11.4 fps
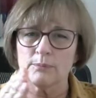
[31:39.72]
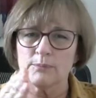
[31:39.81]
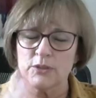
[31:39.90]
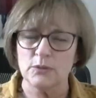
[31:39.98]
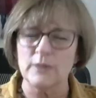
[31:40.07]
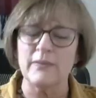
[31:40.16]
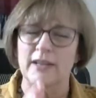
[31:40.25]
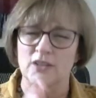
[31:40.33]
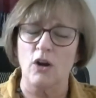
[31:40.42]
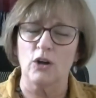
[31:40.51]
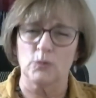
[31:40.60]
doing
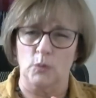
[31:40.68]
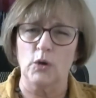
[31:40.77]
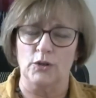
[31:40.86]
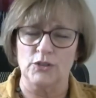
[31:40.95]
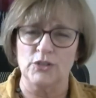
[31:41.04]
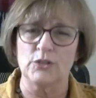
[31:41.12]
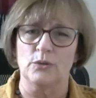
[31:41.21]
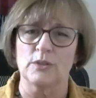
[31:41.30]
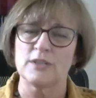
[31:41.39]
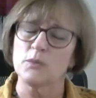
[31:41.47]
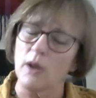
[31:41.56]
that's hard work too,
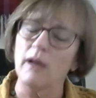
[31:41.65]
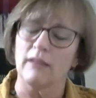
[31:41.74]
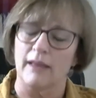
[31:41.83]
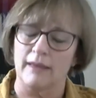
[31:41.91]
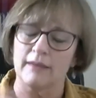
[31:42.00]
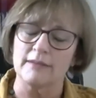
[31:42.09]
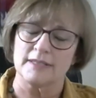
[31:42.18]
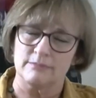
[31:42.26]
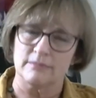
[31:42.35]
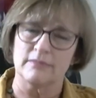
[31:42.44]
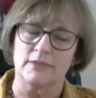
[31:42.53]
as well
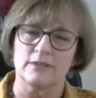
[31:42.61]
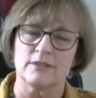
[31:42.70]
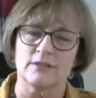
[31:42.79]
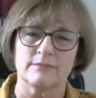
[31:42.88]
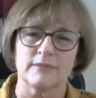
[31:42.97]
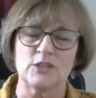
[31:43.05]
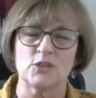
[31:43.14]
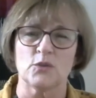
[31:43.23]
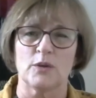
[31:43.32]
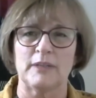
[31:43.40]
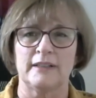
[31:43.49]
as there's
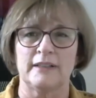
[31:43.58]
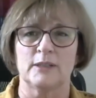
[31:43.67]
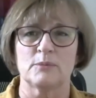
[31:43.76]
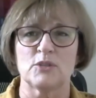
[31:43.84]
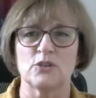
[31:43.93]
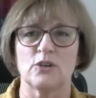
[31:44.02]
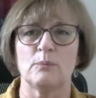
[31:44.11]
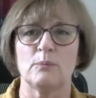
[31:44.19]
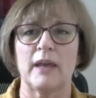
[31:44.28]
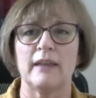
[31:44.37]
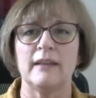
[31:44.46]
enjoyment in it, I'm sure.
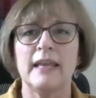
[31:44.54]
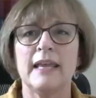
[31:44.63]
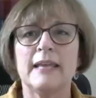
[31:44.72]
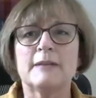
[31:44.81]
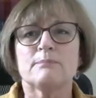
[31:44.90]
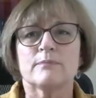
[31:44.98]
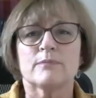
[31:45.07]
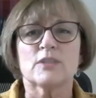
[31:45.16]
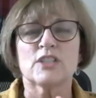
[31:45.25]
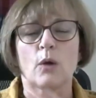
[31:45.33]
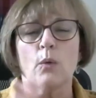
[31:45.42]
But
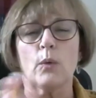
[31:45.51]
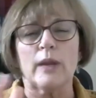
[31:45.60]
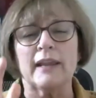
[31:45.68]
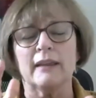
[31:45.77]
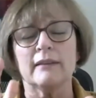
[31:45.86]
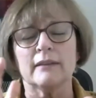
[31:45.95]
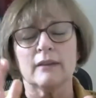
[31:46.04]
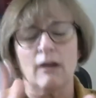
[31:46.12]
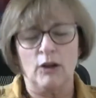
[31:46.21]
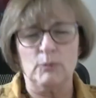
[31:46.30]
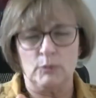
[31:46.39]
so in the
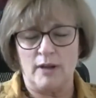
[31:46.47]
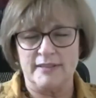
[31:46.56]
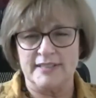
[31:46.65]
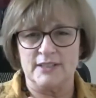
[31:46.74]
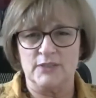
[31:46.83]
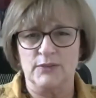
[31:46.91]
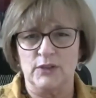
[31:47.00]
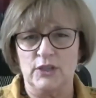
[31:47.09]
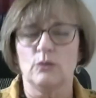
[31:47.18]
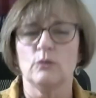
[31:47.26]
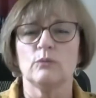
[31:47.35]
art process for
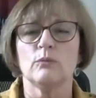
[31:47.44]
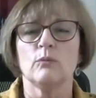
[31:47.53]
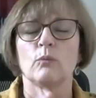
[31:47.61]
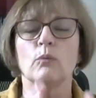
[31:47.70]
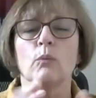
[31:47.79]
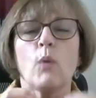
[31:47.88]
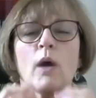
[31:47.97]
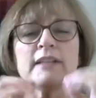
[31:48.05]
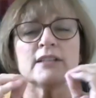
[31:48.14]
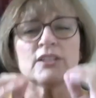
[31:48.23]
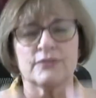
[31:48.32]
you, what
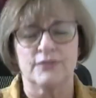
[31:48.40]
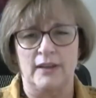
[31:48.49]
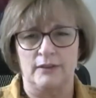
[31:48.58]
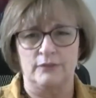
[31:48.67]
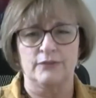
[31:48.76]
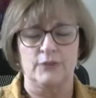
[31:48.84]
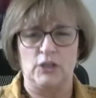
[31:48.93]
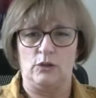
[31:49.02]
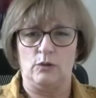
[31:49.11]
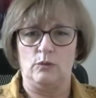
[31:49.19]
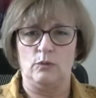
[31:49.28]
is fun for
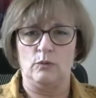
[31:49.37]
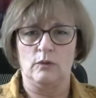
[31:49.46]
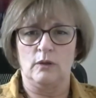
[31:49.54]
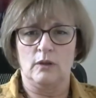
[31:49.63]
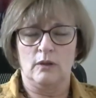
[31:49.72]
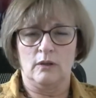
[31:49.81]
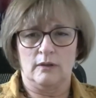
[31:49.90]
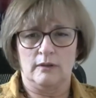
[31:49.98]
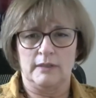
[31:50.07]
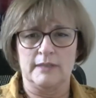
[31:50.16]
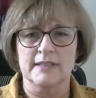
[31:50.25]
you?
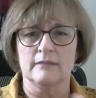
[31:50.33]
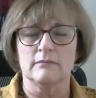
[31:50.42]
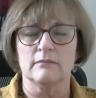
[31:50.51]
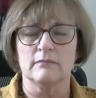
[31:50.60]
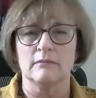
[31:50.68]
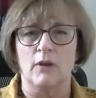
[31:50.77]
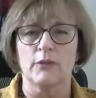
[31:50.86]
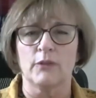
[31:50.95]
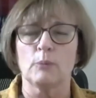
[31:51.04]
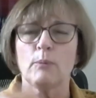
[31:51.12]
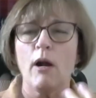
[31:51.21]
Is it are
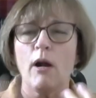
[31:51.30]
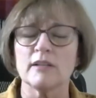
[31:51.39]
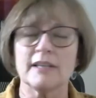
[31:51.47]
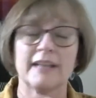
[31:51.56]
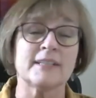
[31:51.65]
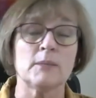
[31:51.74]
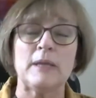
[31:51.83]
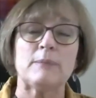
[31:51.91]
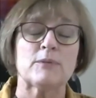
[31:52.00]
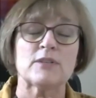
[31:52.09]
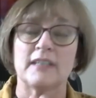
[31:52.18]
there parts like some
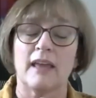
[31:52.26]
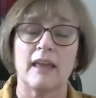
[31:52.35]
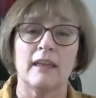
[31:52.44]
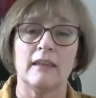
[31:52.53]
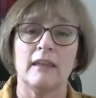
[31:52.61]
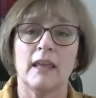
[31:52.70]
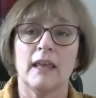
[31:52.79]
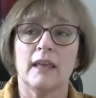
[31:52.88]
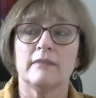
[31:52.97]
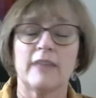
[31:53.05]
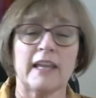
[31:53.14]
people say
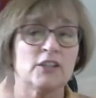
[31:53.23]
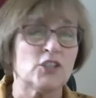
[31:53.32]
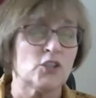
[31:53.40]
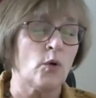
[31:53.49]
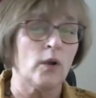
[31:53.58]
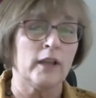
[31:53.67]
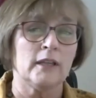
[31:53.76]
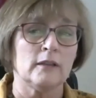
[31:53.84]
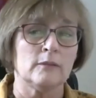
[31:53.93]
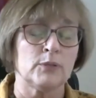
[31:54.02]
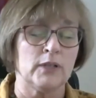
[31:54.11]
they enjoy
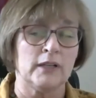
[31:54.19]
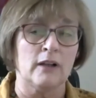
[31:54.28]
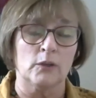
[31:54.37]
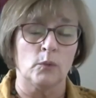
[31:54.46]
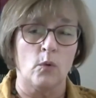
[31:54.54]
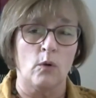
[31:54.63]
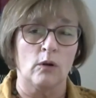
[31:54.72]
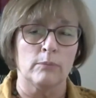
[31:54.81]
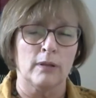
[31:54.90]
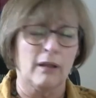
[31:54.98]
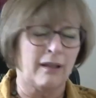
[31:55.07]
putting on a warp?